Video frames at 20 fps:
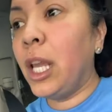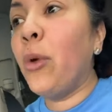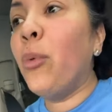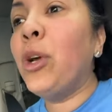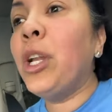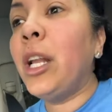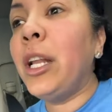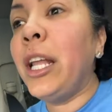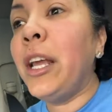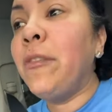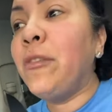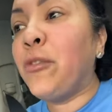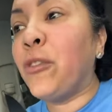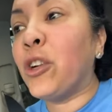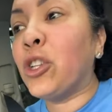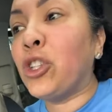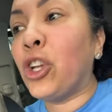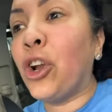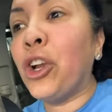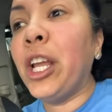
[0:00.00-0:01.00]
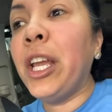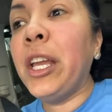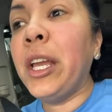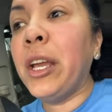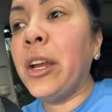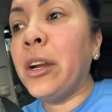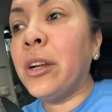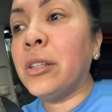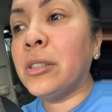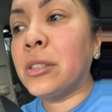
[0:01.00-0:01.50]
He would have lived for 30
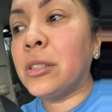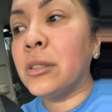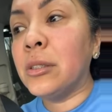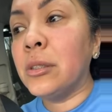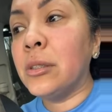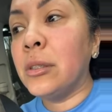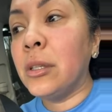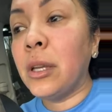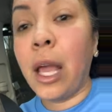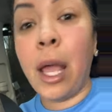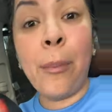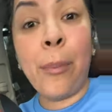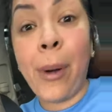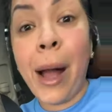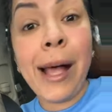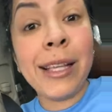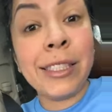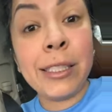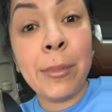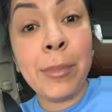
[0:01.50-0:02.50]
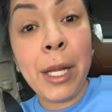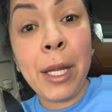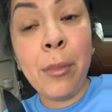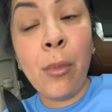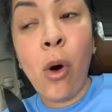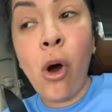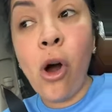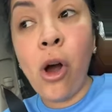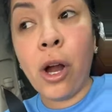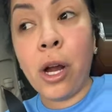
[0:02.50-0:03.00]
years and possibly
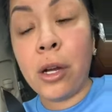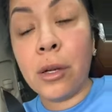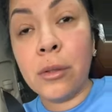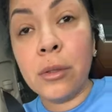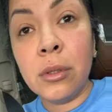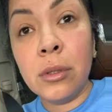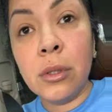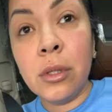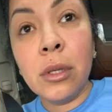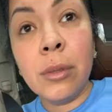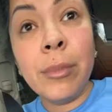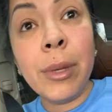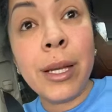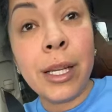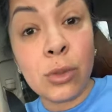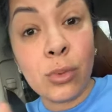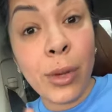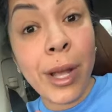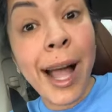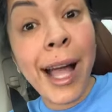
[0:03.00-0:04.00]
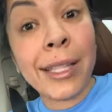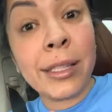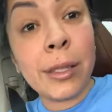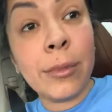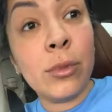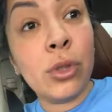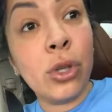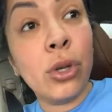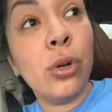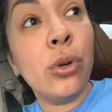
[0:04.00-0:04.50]
more, because we got
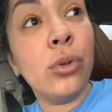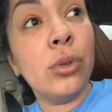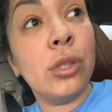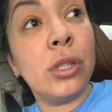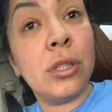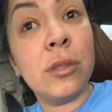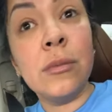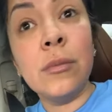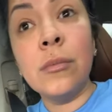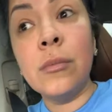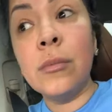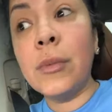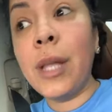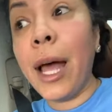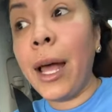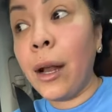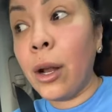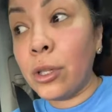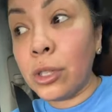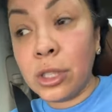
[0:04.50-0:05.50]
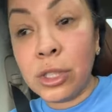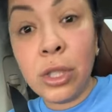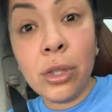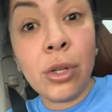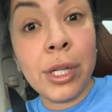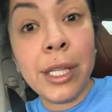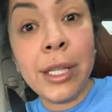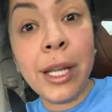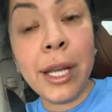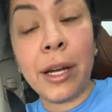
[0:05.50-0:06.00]
some dudes that are
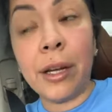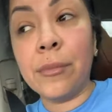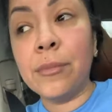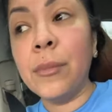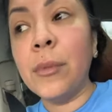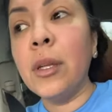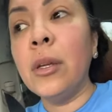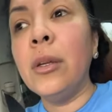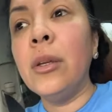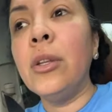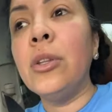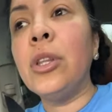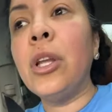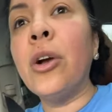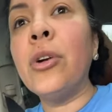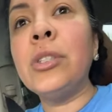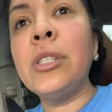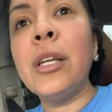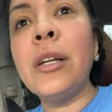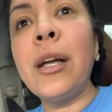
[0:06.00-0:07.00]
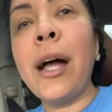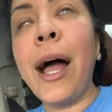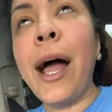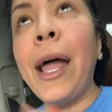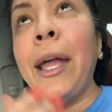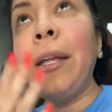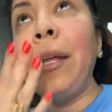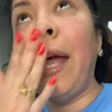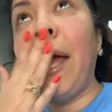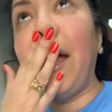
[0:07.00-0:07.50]
still in there. There was a
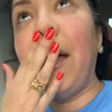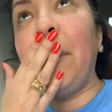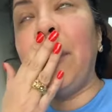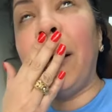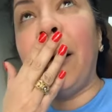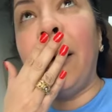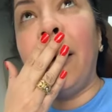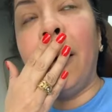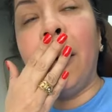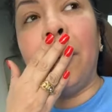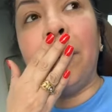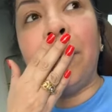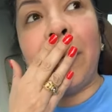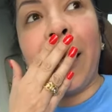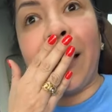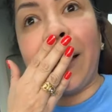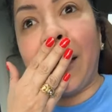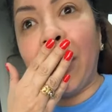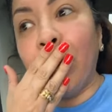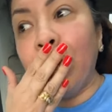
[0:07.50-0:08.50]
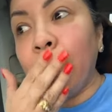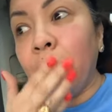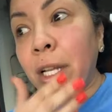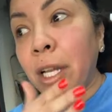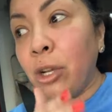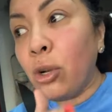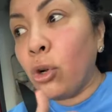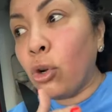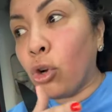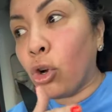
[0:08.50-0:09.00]
guy named, that killed a
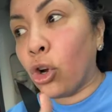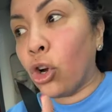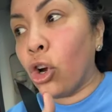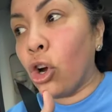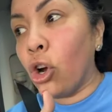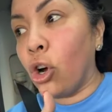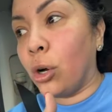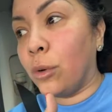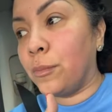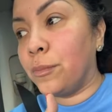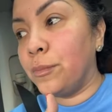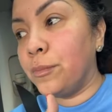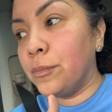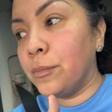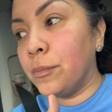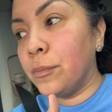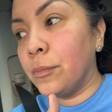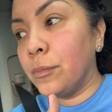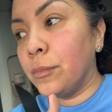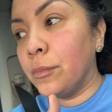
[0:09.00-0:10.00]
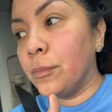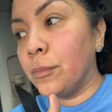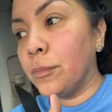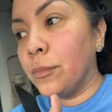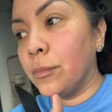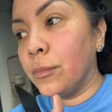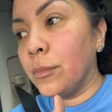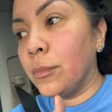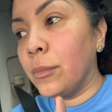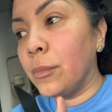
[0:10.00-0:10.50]
little girl,
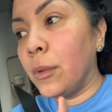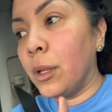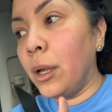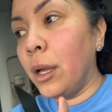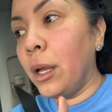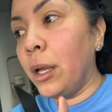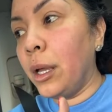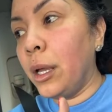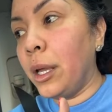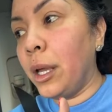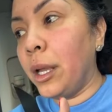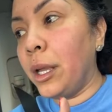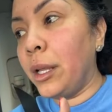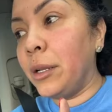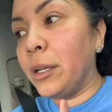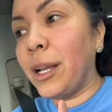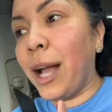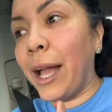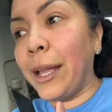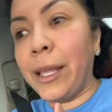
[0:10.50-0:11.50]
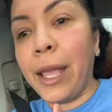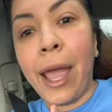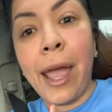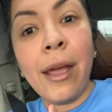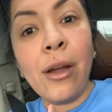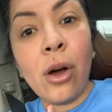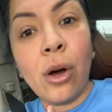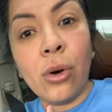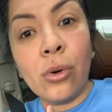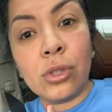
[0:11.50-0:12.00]
and
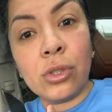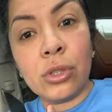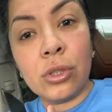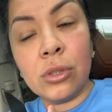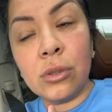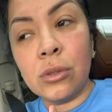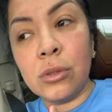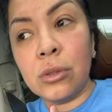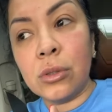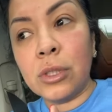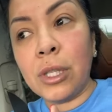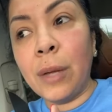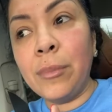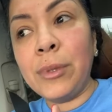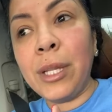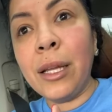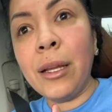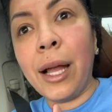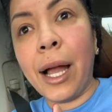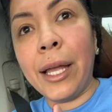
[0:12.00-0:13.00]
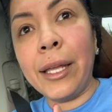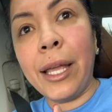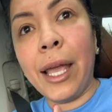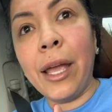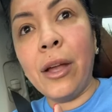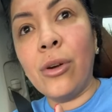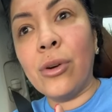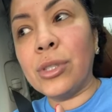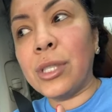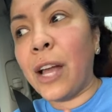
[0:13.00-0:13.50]
Gallegos,
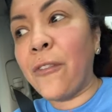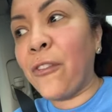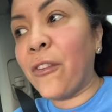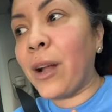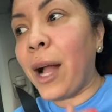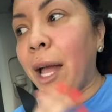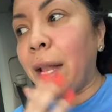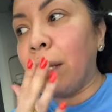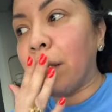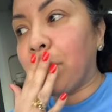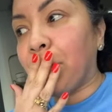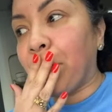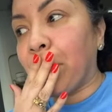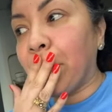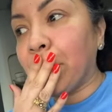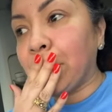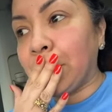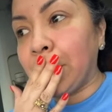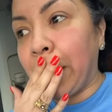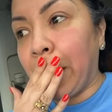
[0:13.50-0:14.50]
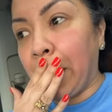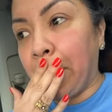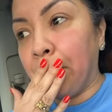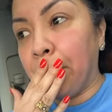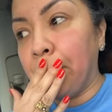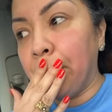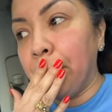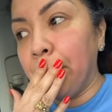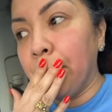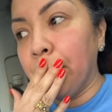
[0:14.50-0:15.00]
I forgot his first
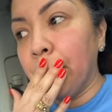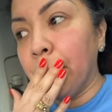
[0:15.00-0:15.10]
name.